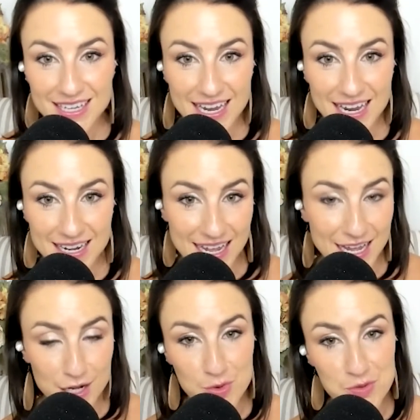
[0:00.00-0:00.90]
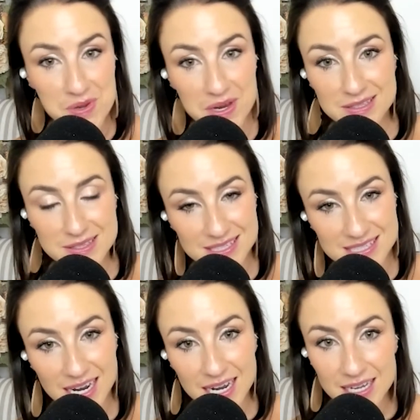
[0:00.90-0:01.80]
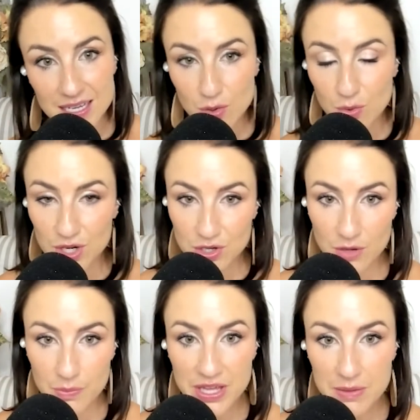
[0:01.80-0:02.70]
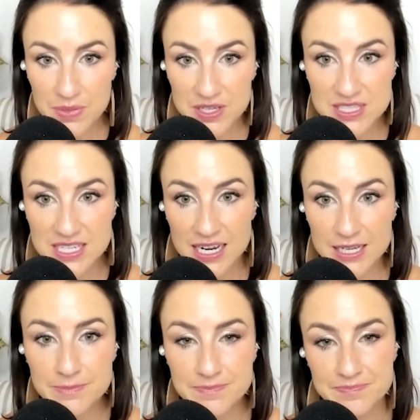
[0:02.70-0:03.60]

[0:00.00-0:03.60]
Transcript: an animal based diet or you're a plant based diet.